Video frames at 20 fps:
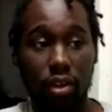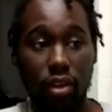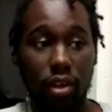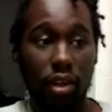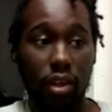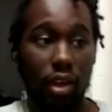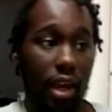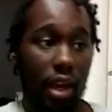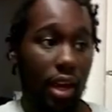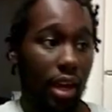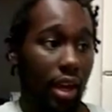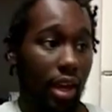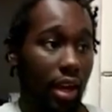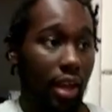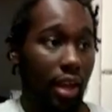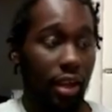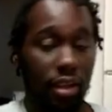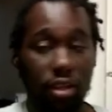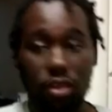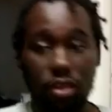
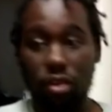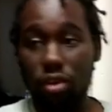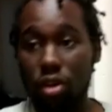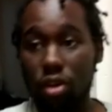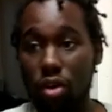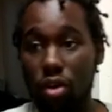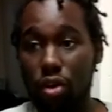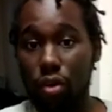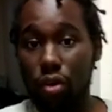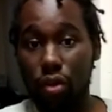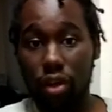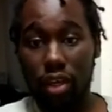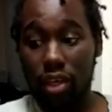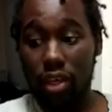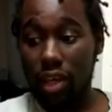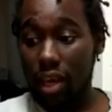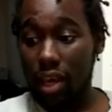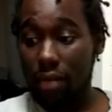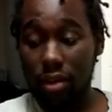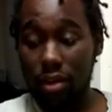and, you know, he
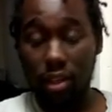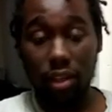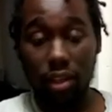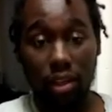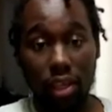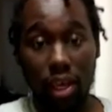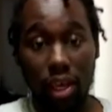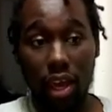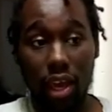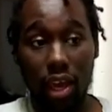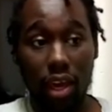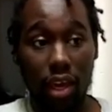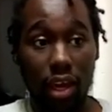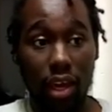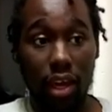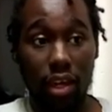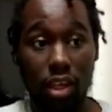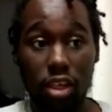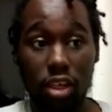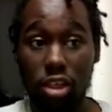came in the league and
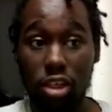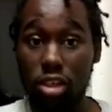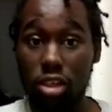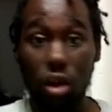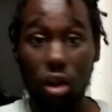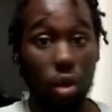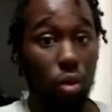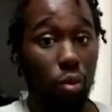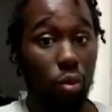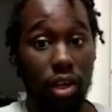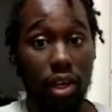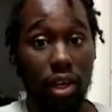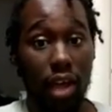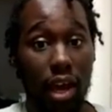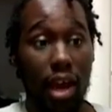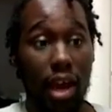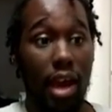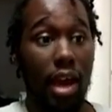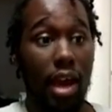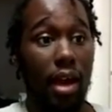he showed what he
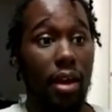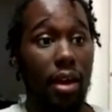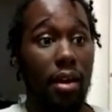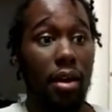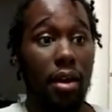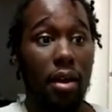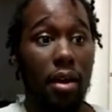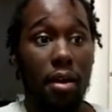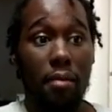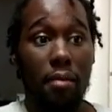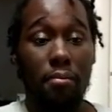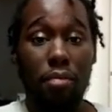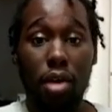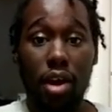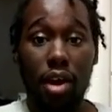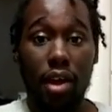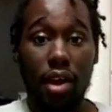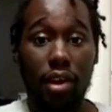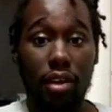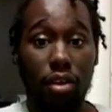had.
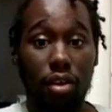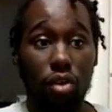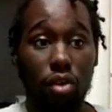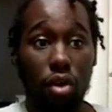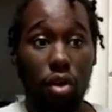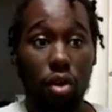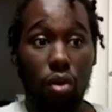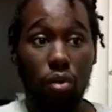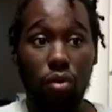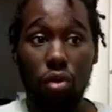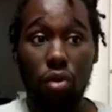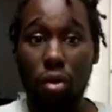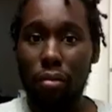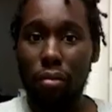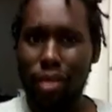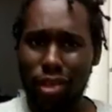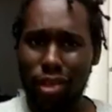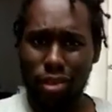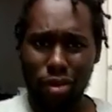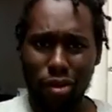But, you know, nobody
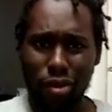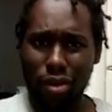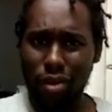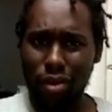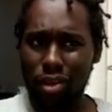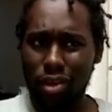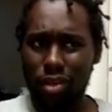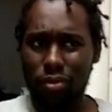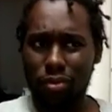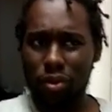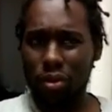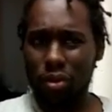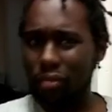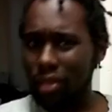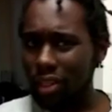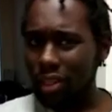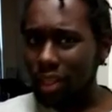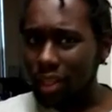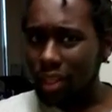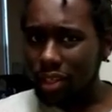thought he was going to be
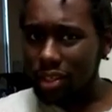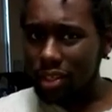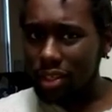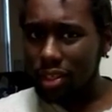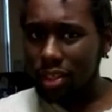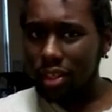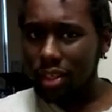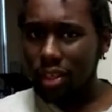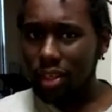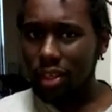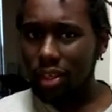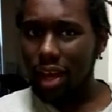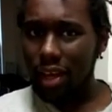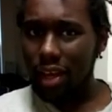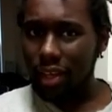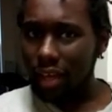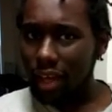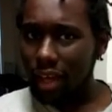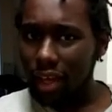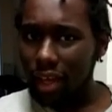this. Not
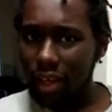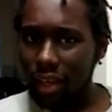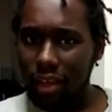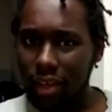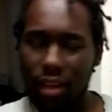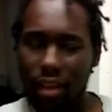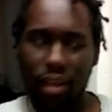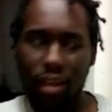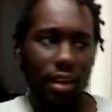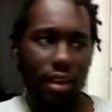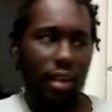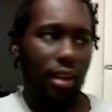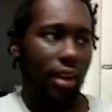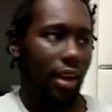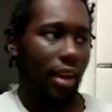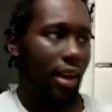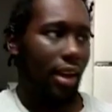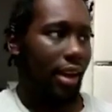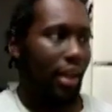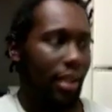yet.
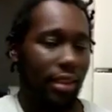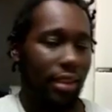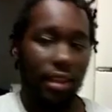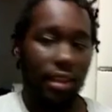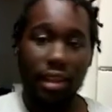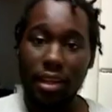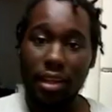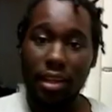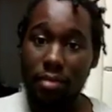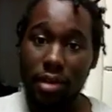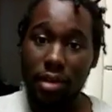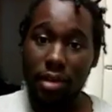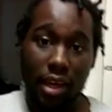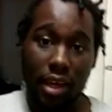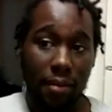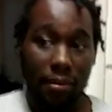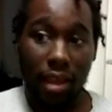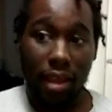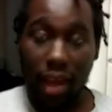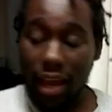And then he became
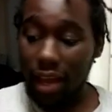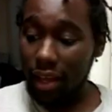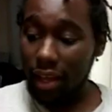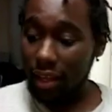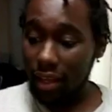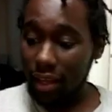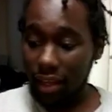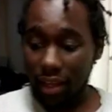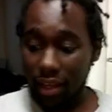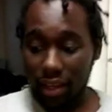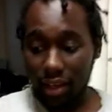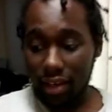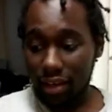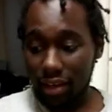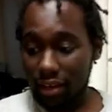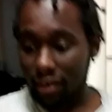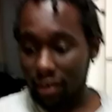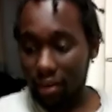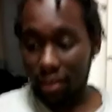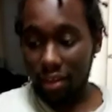that, and
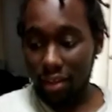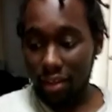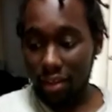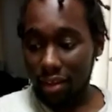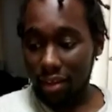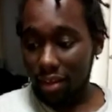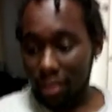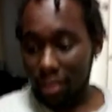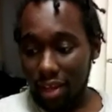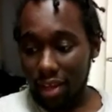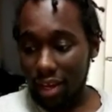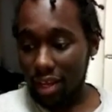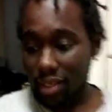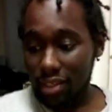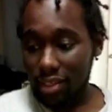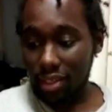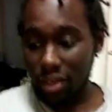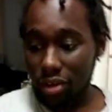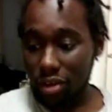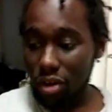like I
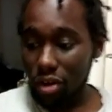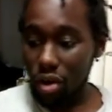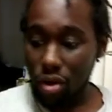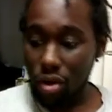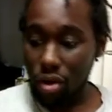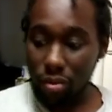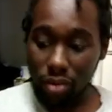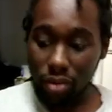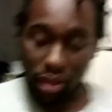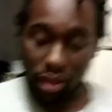said, Kobe